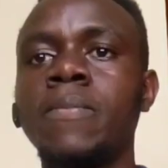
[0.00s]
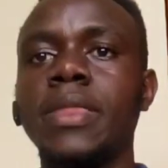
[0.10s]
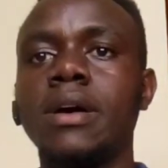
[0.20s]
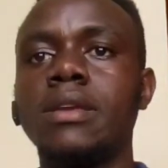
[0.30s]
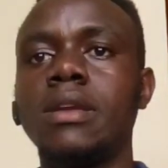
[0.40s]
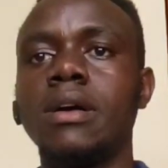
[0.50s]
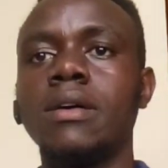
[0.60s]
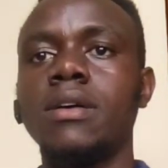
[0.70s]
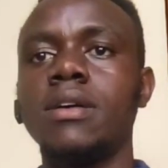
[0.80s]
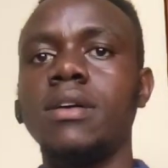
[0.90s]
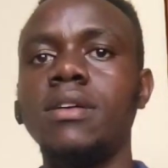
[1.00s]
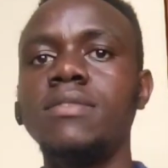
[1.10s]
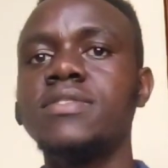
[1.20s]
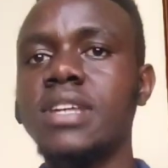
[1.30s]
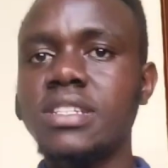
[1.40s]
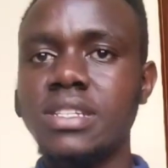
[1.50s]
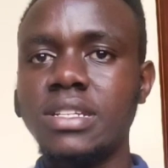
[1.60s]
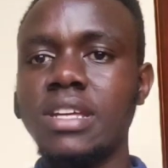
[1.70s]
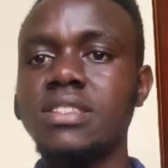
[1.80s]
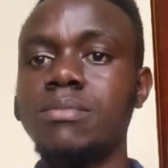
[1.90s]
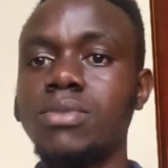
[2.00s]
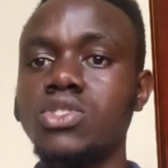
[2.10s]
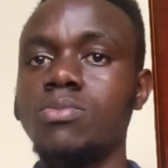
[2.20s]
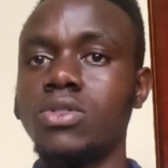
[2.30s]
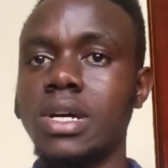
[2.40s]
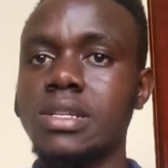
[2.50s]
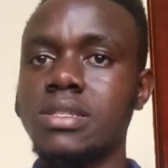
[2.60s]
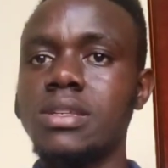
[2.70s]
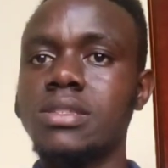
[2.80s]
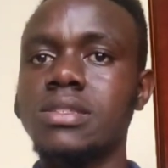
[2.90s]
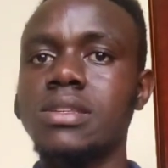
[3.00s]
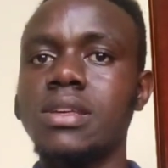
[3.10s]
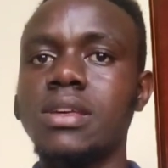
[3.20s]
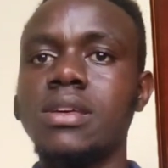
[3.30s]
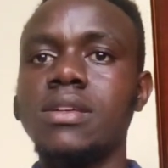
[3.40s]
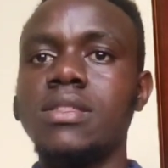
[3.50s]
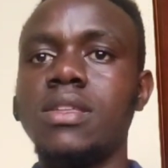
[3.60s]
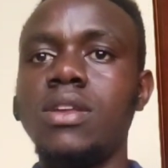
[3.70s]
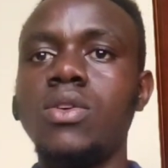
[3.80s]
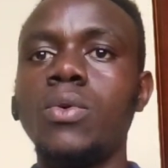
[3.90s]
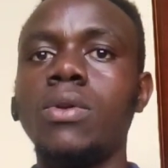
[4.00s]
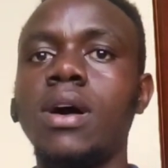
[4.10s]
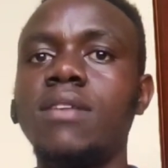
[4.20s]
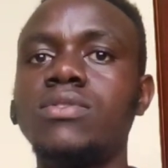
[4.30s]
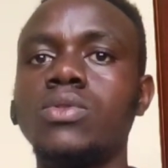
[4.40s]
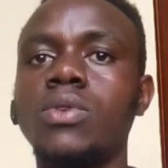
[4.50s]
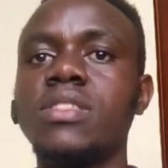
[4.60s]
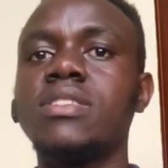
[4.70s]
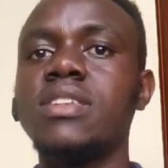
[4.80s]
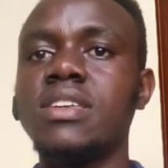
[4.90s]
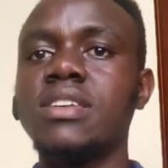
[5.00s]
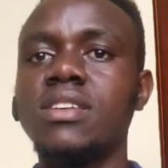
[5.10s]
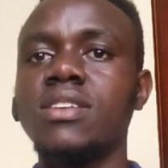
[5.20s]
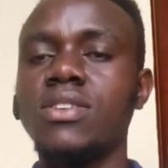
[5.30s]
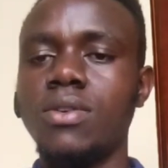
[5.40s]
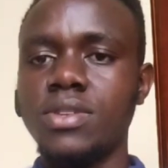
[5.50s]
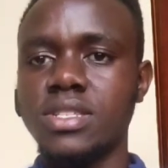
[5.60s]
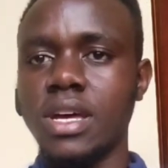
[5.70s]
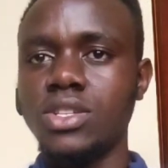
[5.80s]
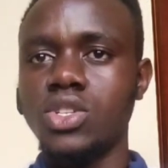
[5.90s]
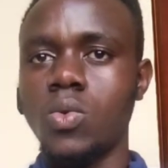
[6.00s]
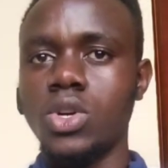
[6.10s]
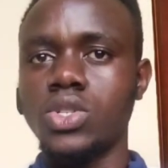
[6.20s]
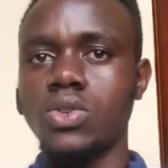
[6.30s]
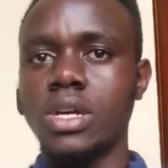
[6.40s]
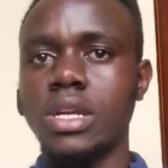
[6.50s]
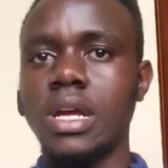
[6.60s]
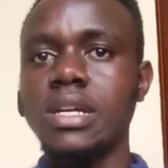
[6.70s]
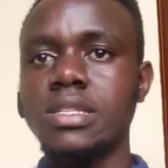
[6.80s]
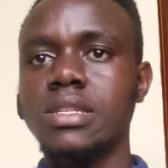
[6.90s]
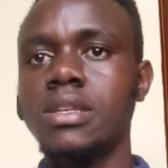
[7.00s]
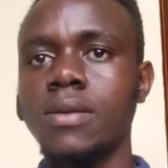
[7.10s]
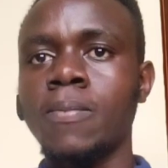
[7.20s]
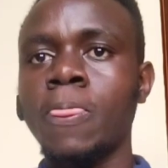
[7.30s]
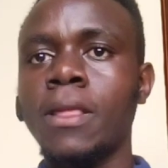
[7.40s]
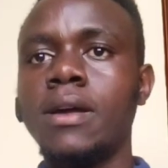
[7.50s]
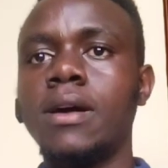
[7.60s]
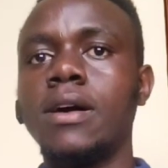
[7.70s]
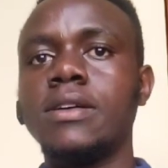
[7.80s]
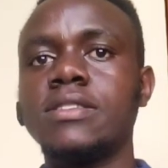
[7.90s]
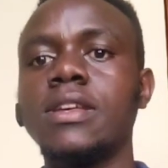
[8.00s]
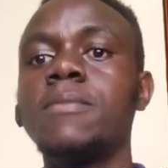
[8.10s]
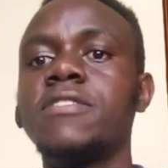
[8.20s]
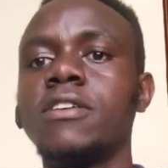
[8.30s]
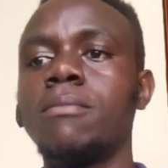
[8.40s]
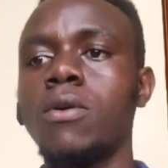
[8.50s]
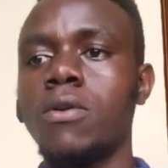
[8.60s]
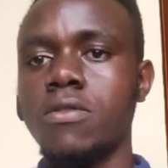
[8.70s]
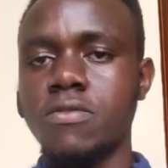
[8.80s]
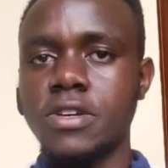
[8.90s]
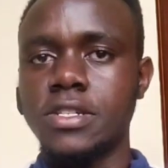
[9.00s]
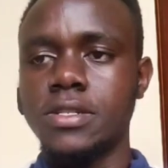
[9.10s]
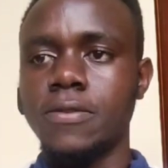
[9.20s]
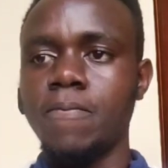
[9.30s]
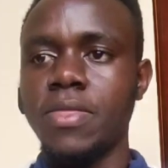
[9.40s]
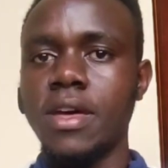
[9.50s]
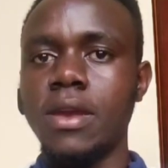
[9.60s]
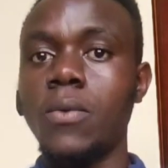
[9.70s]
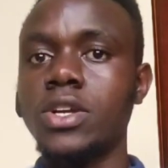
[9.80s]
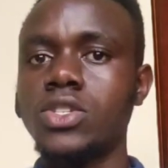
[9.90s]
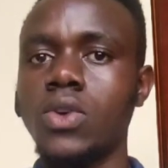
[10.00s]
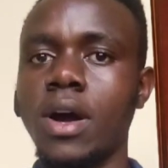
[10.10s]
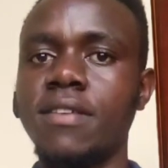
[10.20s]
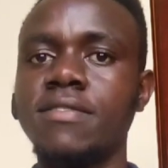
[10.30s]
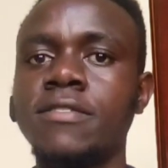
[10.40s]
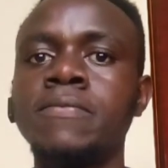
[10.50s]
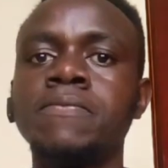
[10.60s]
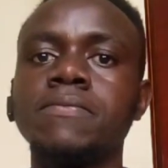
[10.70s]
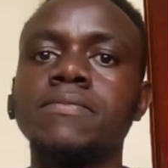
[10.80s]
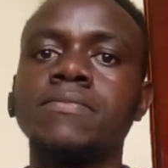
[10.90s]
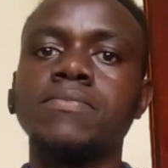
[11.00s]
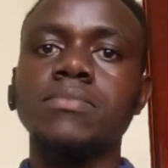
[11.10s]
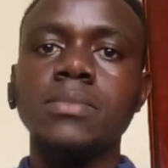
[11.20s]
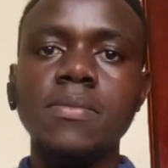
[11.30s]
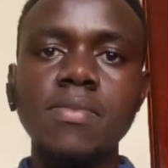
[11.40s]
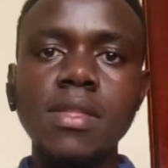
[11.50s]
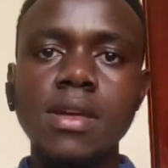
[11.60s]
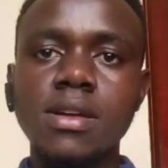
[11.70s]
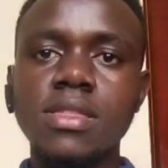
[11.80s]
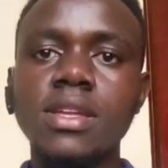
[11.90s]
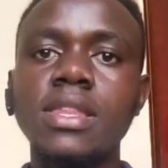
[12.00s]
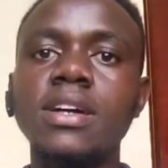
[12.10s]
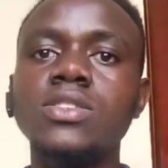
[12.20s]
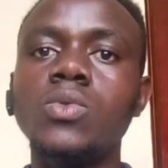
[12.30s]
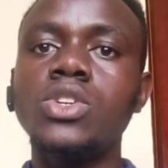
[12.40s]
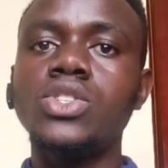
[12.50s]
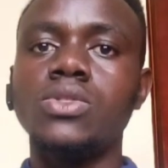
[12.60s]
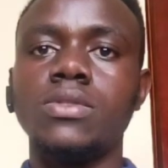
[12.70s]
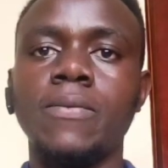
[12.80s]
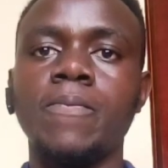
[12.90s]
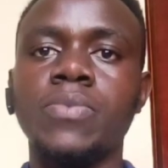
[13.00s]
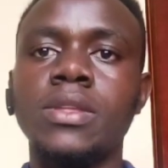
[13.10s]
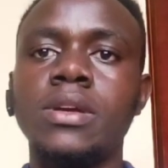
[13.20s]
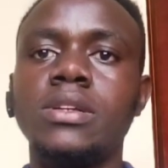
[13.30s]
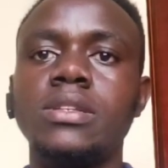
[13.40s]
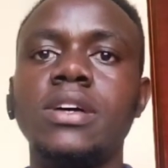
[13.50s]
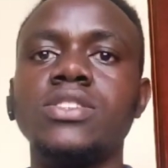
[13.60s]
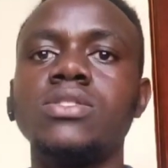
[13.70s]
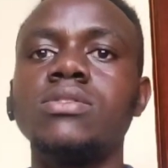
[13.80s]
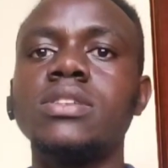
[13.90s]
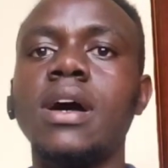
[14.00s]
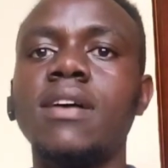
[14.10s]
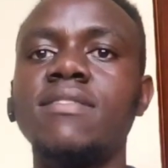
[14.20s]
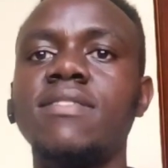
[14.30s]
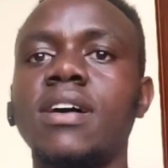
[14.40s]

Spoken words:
And if such data is impossible to access, then you will have to rethink your research question and ask something more concrete than what you have. Then that question does not have